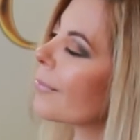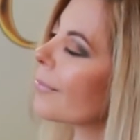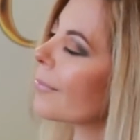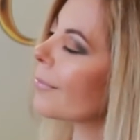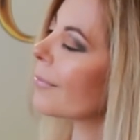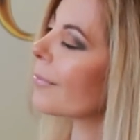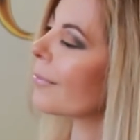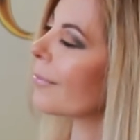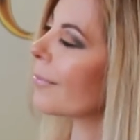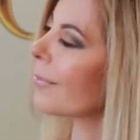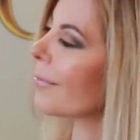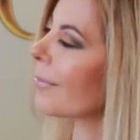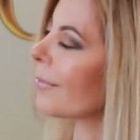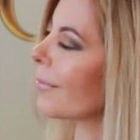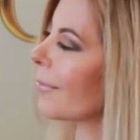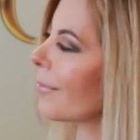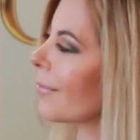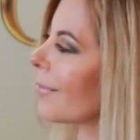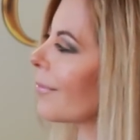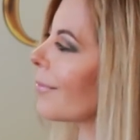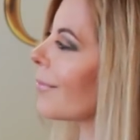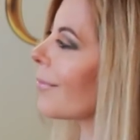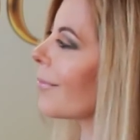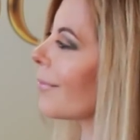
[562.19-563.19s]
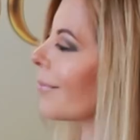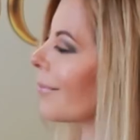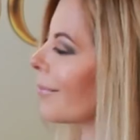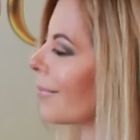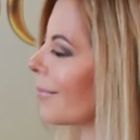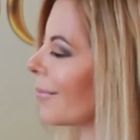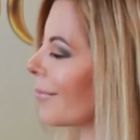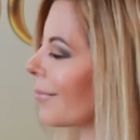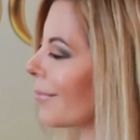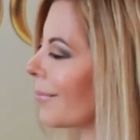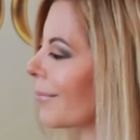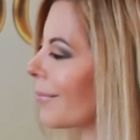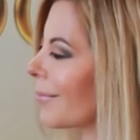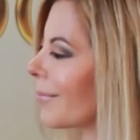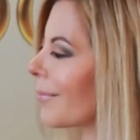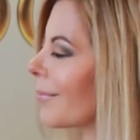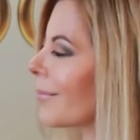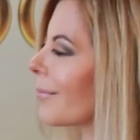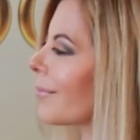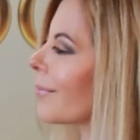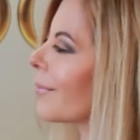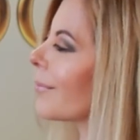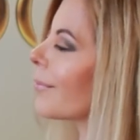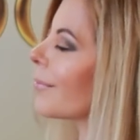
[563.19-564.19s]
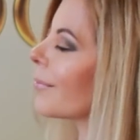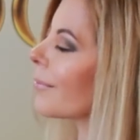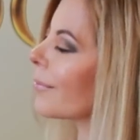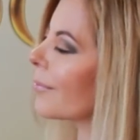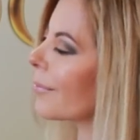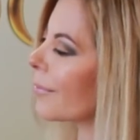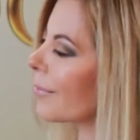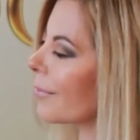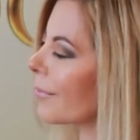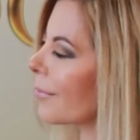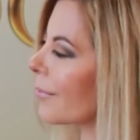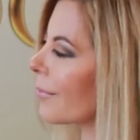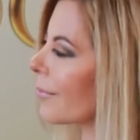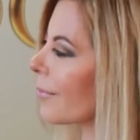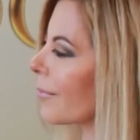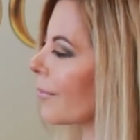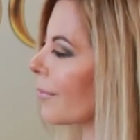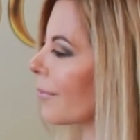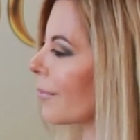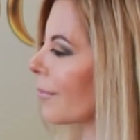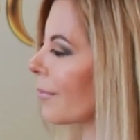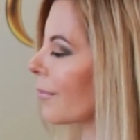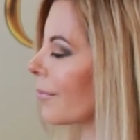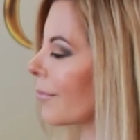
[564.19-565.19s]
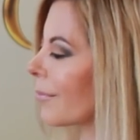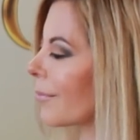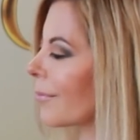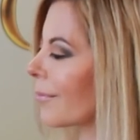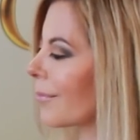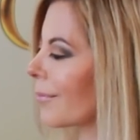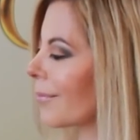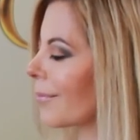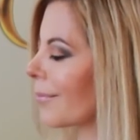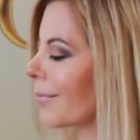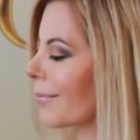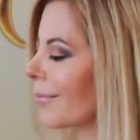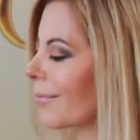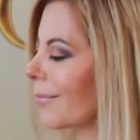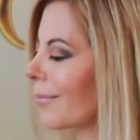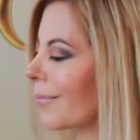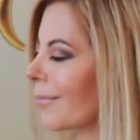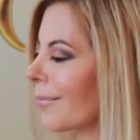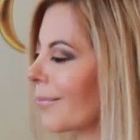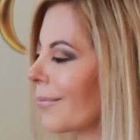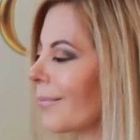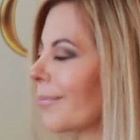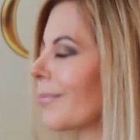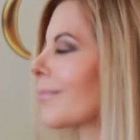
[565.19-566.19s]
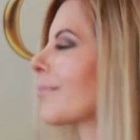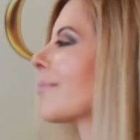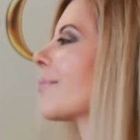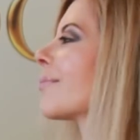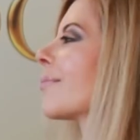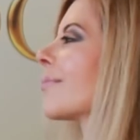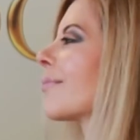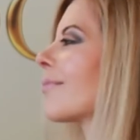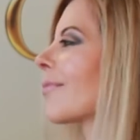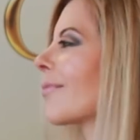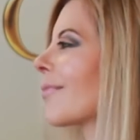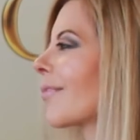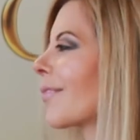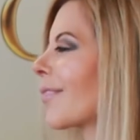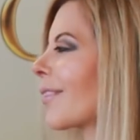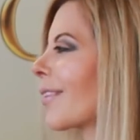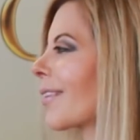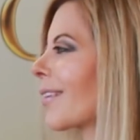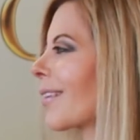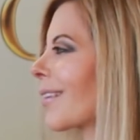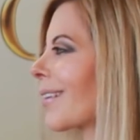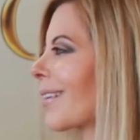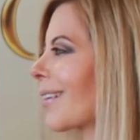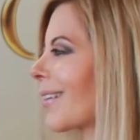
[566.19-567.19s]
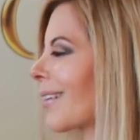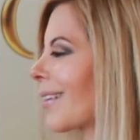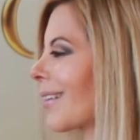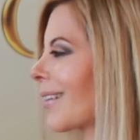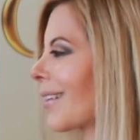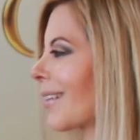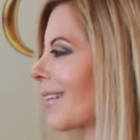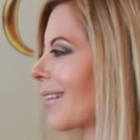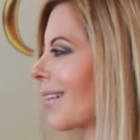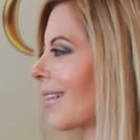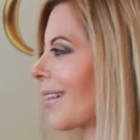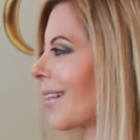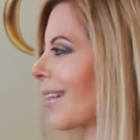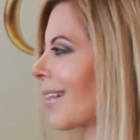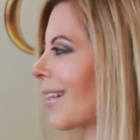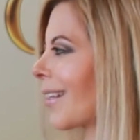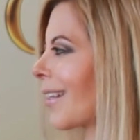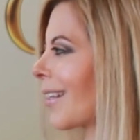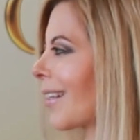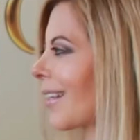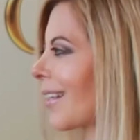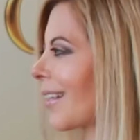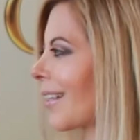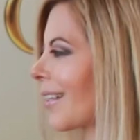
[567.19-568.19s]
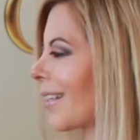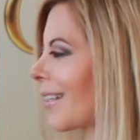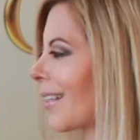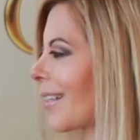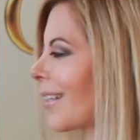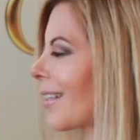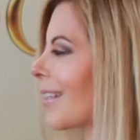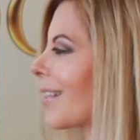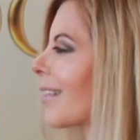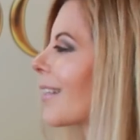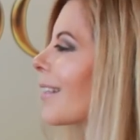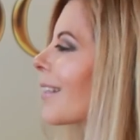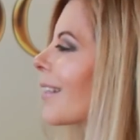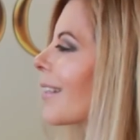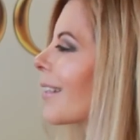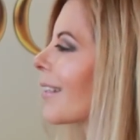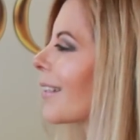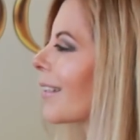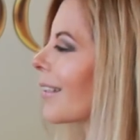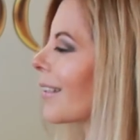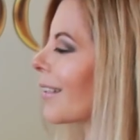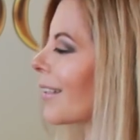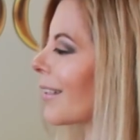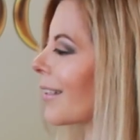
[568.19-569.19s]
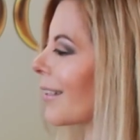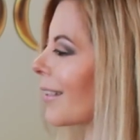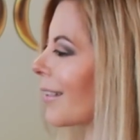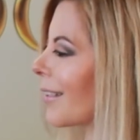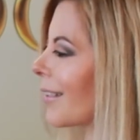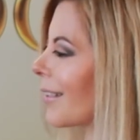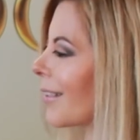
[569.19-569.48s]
The person shown says nothing.